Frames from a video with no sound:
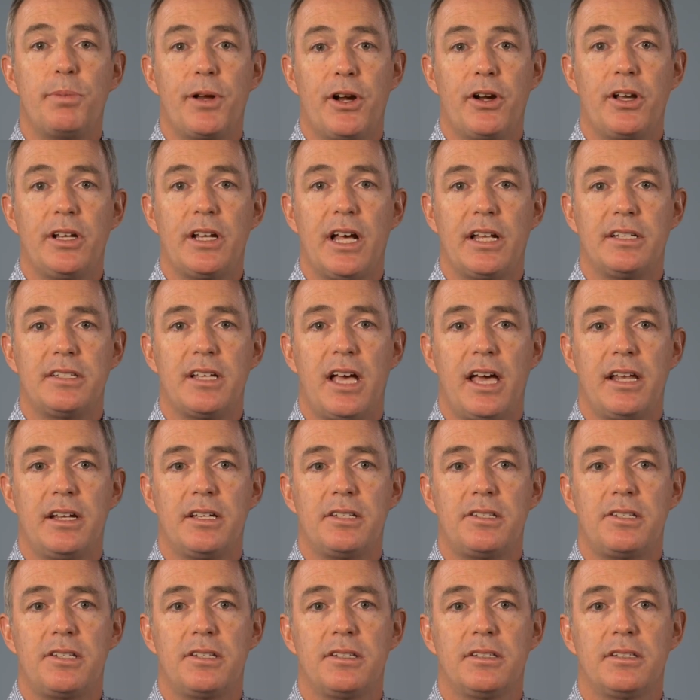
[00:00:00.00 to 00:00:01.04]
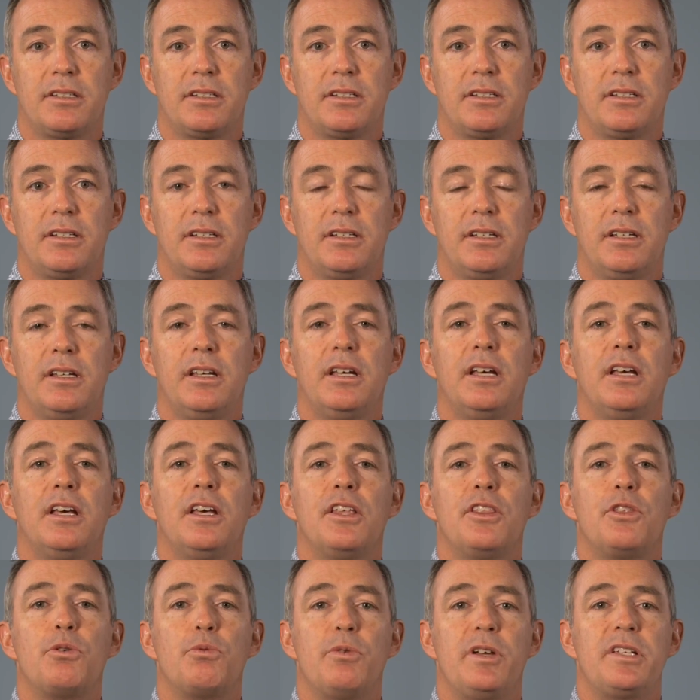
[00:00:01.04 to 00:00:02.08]
periodontitis.
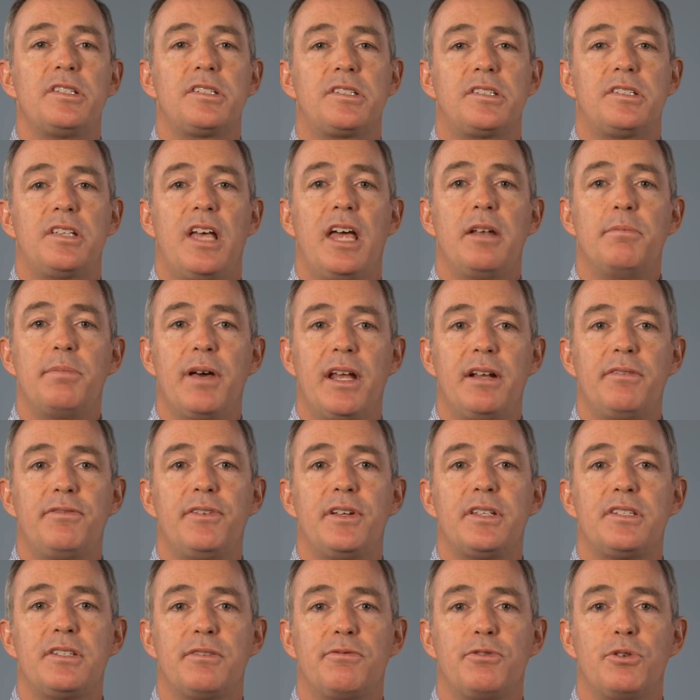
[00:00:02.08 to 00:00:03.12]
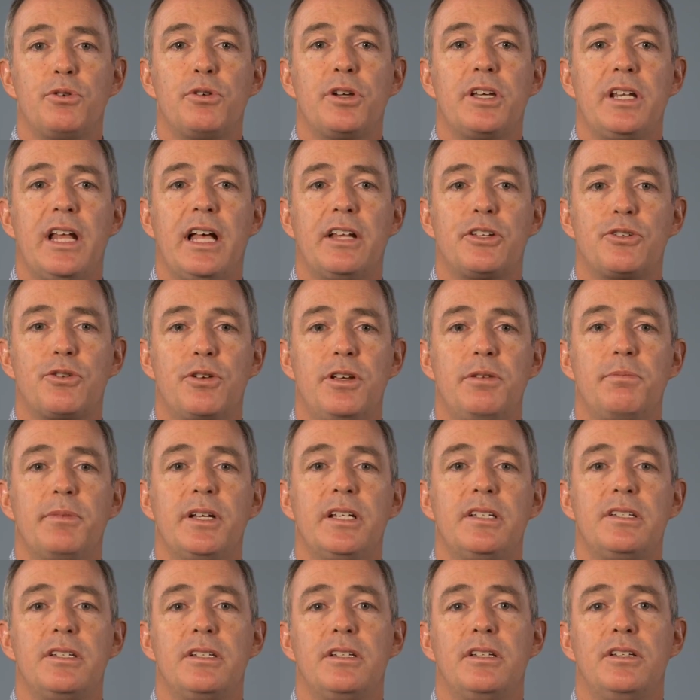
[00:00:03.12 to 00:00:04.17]
The risks and benefits of root canal
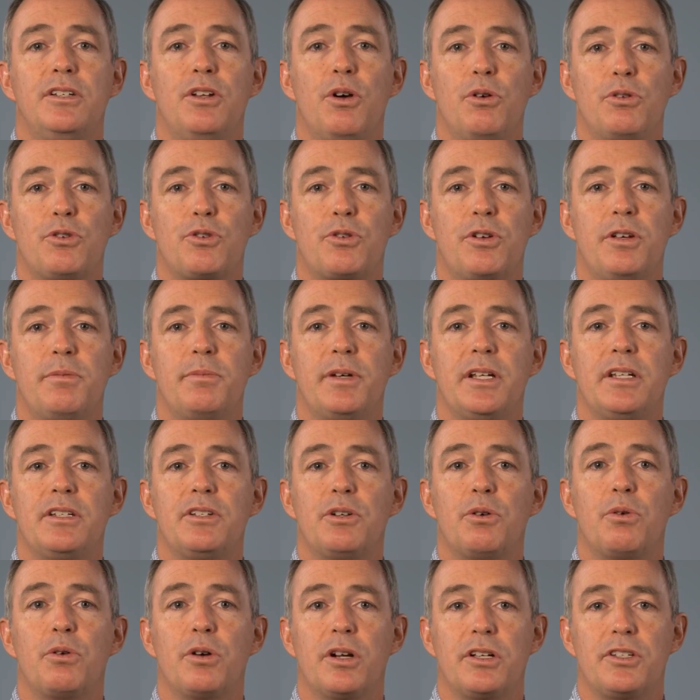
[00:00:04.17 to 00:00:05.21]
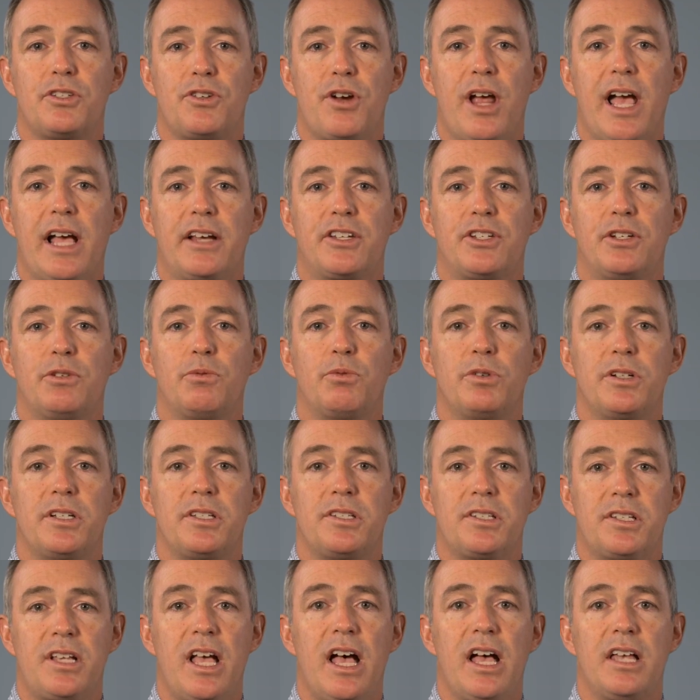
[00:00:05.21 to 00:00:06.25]
treatment, no treatment, or extraction were
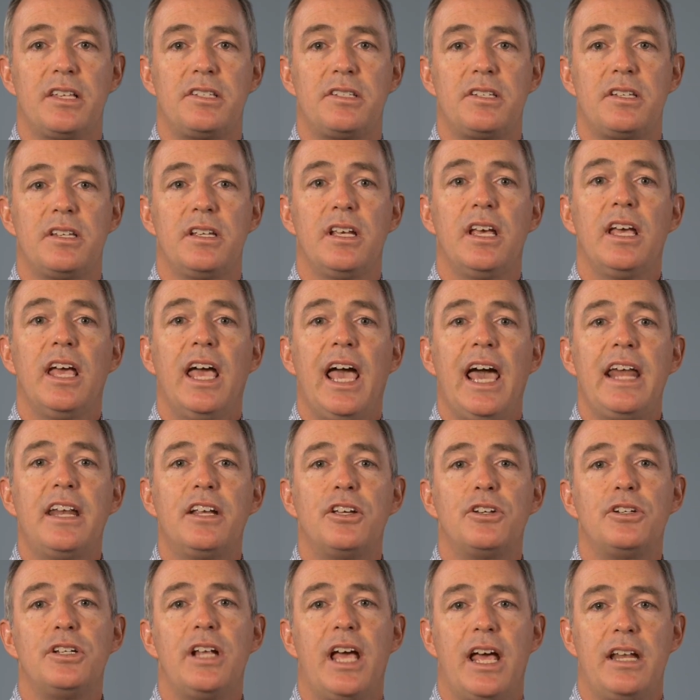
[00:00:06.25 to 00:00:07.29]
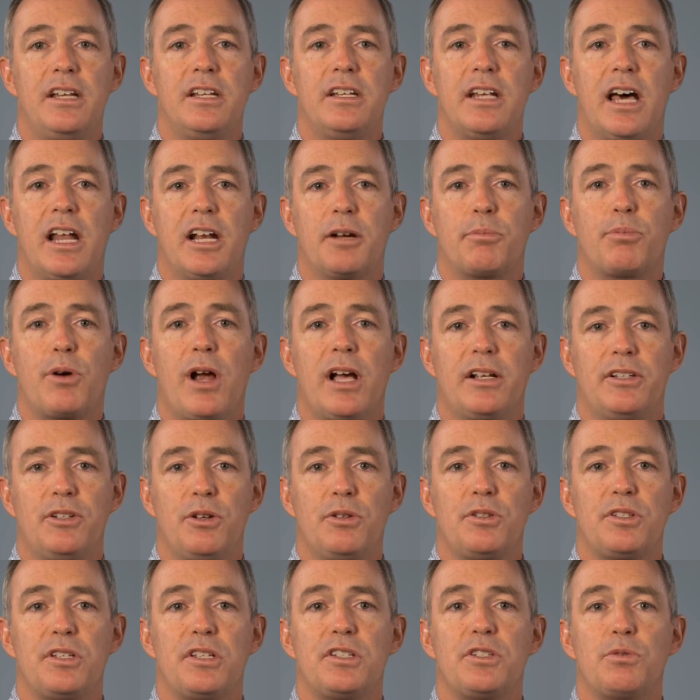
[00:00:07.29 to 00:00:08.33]
discussed, and a good endodontic
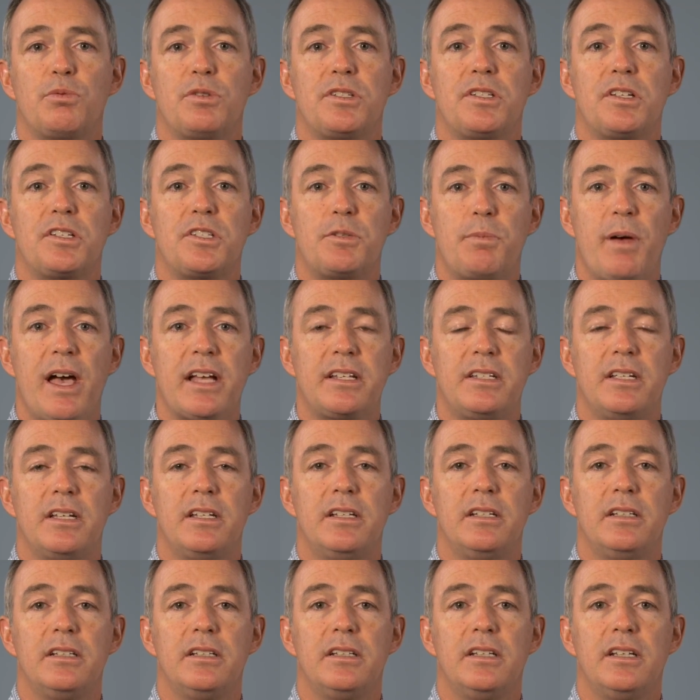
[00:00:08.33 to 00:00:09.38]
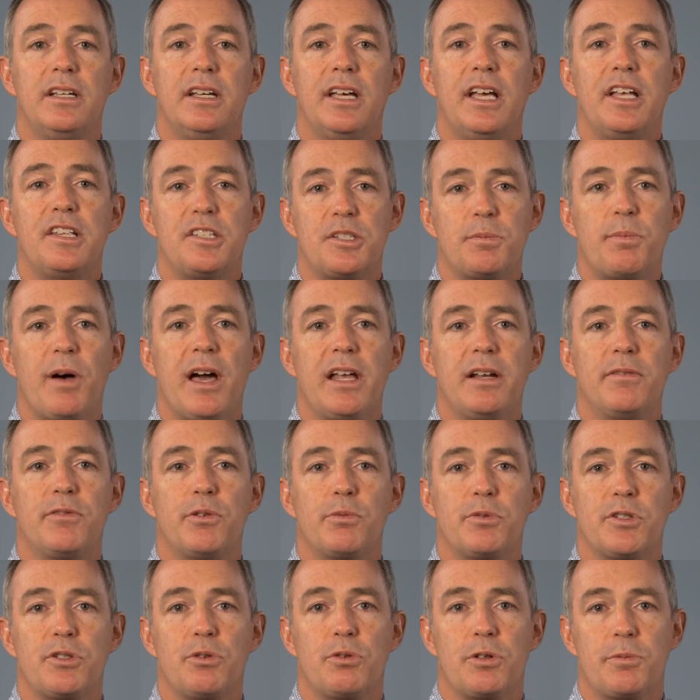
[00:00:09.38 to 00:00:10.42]
prognosis was expected in spite of the
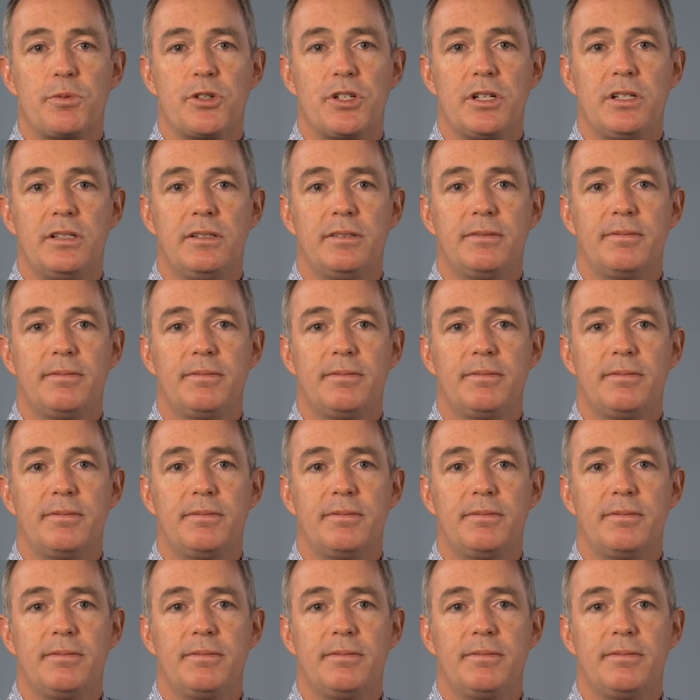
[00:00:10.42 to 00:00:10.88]
resorption.